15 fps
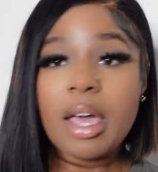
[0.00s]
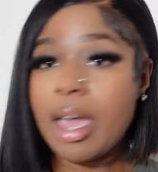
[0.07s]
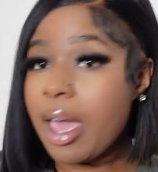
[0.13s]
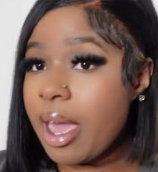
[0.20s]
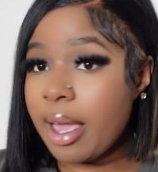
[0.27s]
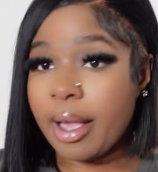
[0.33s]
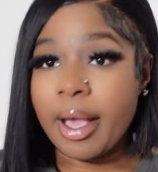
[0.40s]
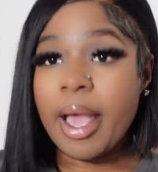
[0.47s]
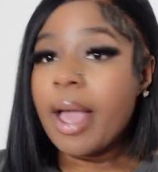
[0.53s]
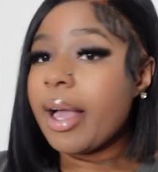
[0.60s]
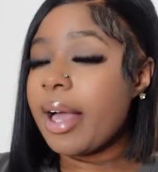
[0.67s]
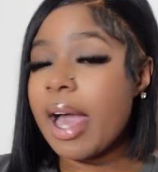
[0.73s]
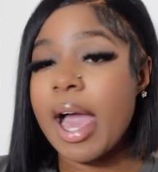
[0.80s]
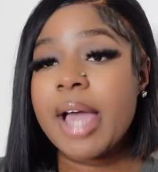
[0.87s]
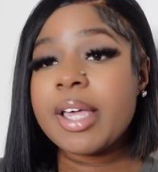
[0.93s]
hey,
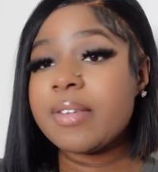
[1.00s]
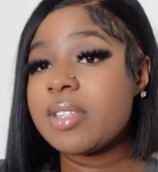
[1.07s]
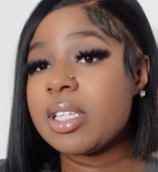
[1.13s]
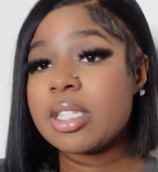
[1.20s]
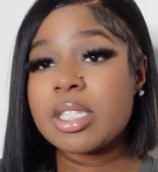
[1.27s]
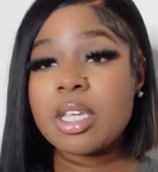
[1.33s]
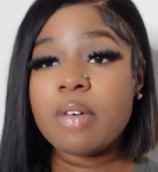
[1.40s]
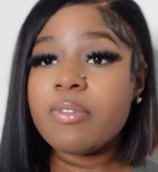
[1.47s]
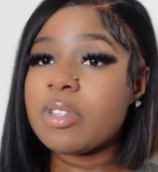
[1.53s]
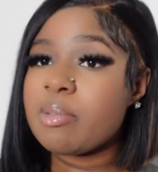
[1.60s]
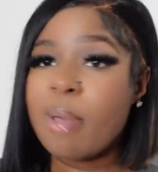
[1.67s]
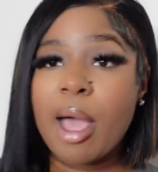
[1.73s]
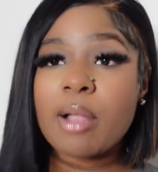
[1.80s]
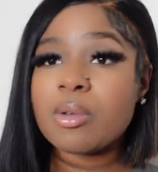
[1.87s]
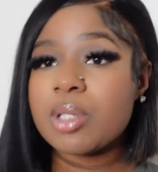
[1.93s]
God gives his toughest
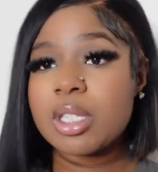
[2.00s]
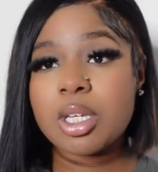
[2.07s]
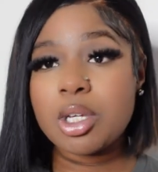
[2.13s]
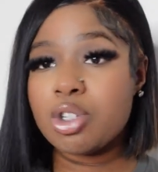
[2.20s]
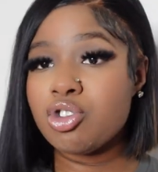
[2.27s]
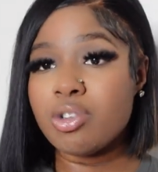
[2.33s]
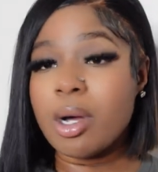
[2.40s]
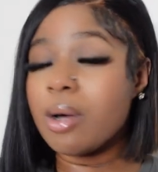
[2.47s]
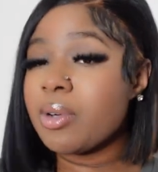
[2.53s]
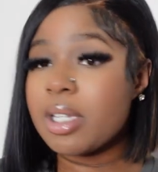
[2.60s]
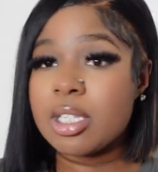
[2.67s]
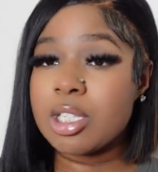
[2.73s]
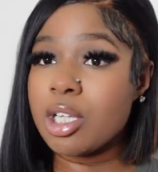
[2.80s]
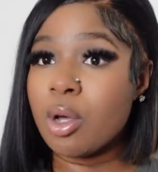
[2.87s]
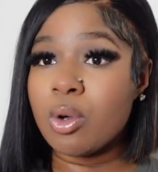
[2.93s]
battles to his
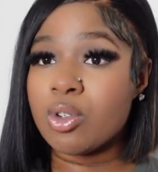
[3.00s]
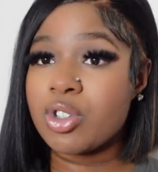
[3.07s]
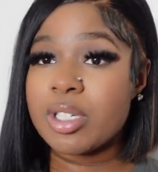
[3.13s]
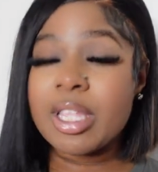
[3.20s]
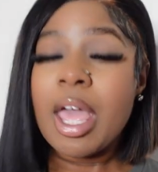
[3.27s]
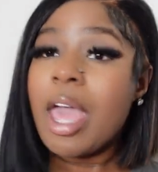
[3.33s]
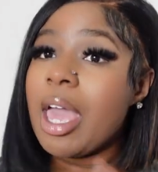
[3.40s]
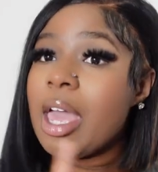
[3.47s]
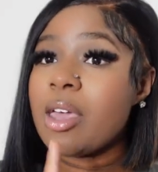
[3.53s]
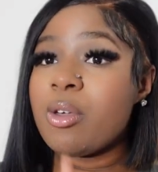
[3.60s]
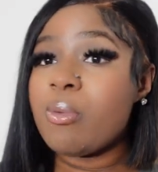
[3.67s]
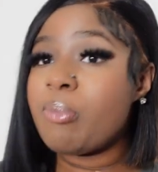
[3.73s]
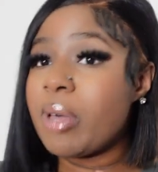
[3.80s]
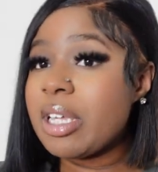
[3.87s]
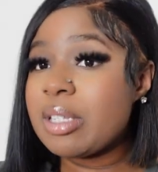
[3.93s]
strongest soldiers. And
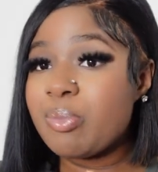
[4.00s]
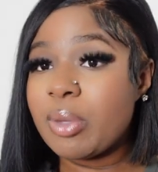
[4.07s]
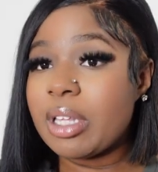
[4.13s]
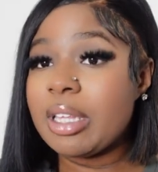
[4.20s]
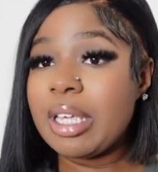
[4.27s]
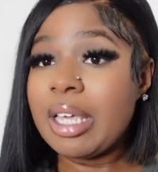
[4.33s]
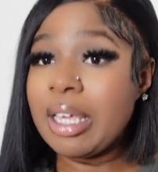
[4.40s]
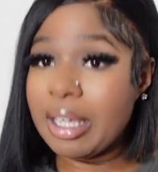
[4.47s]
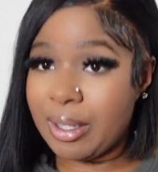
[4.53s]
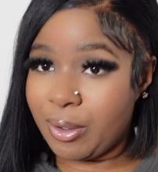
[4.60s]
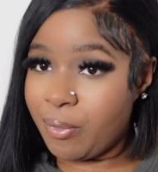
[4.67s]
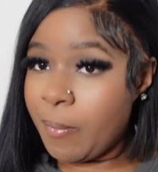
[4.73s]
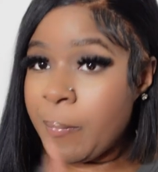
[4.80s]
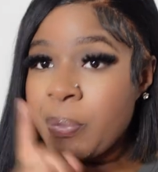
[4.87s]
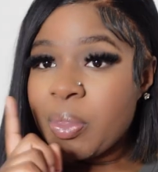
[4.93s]
you best
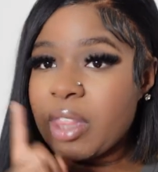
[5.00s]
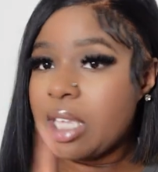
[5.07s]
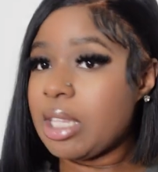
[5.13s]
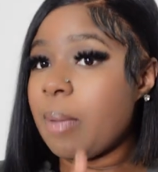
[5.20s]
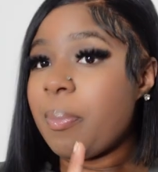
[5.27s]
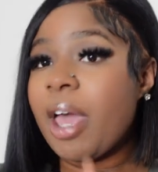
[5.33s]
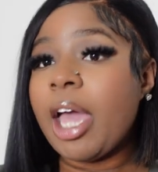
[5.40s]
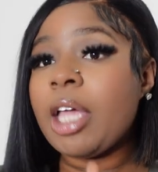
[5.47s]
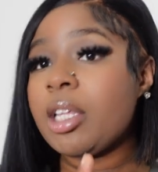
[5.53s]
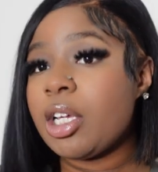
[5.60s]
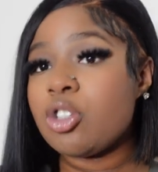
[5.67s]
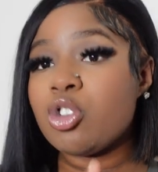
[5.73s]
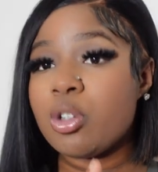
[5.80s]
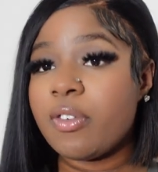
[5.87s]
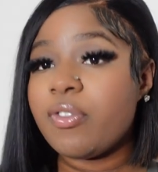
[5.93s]
believe that the pain
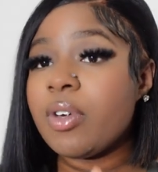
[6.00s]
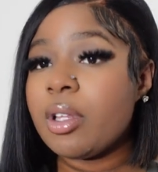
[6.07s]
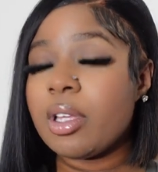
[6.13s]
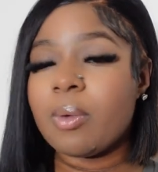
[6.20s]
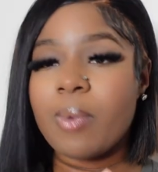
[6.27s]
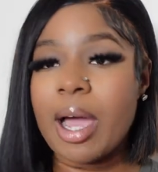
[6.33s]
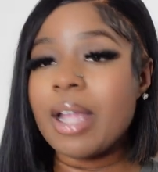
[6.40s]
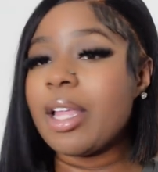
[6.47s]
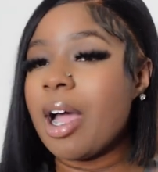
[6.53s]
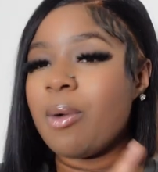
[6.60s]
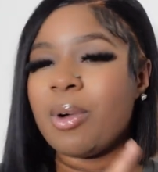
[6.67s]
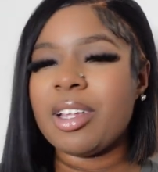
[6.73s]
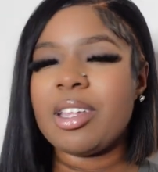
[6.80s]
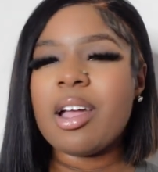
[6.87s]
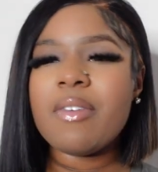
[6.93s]
that you're feeling right now
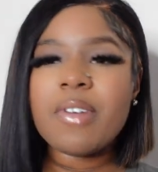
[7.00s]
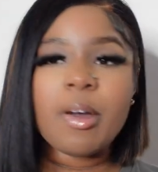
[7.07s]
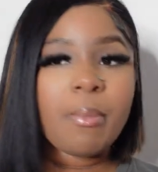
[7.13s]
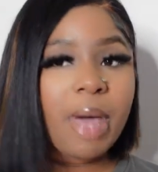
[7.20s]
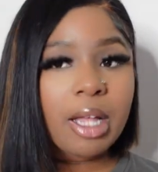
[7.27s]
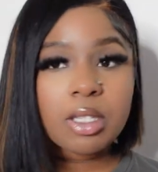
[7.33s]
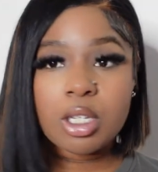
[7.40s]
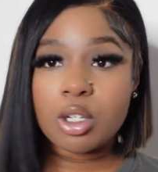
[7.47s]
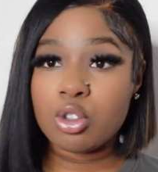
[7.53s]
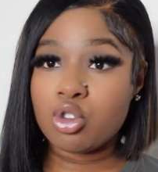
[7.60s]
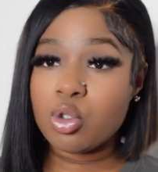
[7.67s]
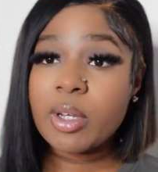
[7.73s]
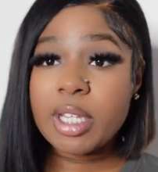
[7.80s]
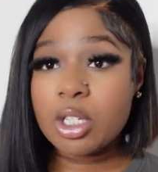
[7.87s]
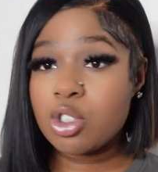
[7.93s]
will never amount to the
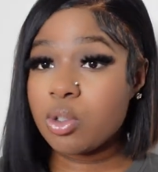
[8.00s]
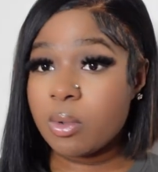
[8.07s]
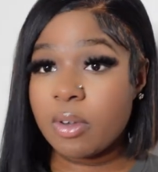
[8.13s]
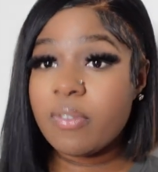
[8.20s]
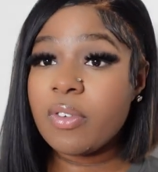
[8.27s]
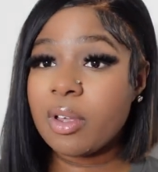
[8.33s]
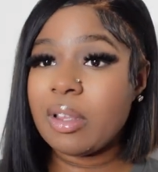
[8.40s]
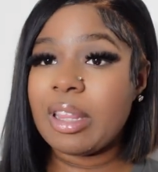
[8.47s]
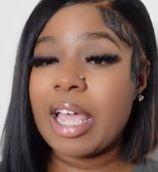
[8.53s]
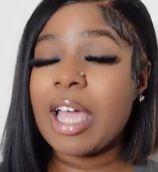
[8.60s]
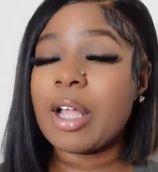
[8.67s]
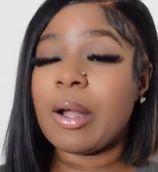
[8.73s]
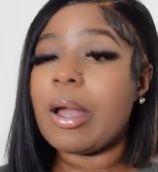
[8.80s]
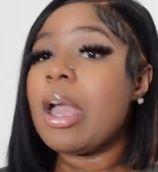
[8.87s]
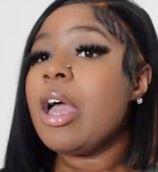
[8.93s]
joy that you will feel
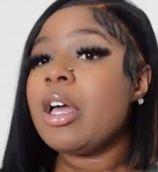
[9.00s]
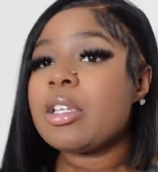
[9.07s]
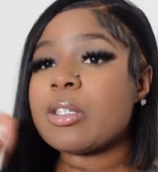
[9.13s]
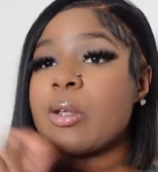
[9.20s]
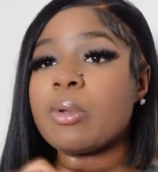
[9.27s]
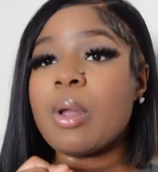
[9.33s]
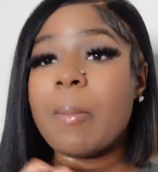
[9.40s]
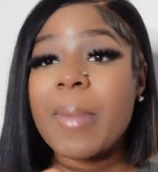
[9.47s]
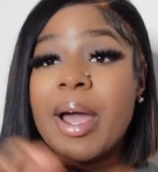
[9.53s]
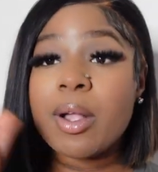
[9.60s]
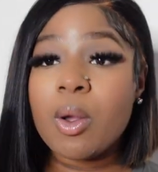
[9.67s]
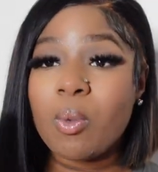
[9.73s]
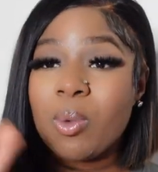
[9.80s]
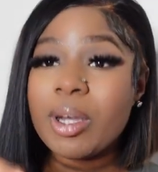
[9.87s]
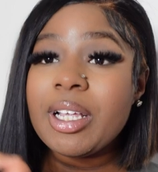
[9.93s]
later. So no
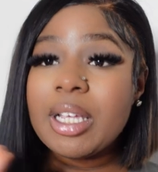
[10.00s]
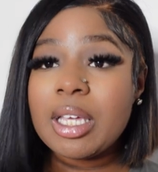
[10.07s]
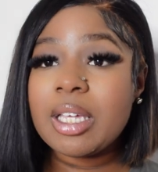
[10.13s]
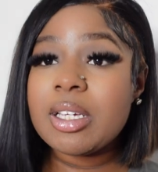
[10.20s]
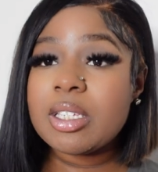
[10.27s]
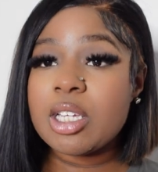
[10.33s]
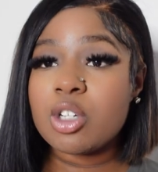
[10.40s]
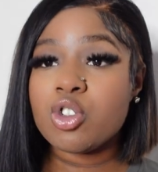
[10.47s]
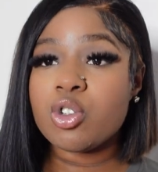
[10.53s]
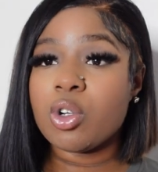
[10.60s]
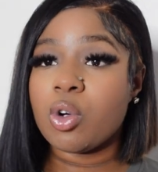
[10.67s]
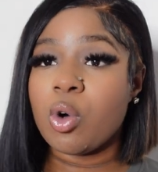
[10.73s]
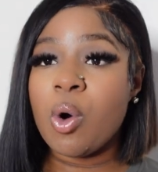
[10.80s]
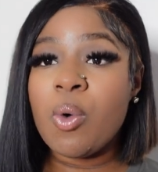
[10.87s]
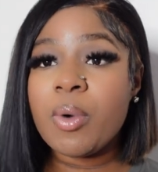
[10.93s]
matter what it is that you're
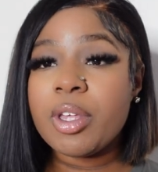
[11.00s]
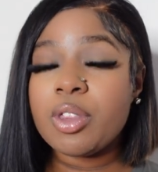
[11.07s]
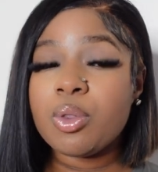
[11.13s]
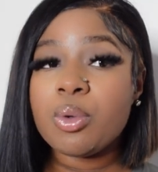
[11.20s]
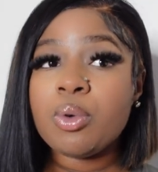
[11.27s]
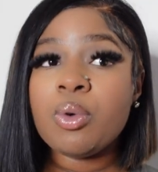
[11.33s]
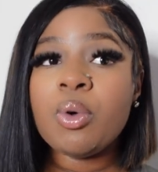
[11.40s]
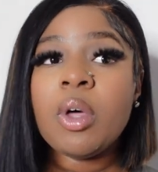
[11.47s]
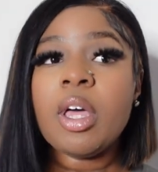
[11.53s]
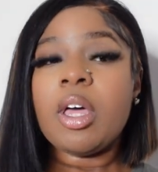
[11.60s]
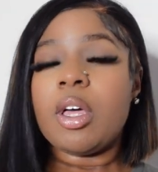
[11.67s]
going through,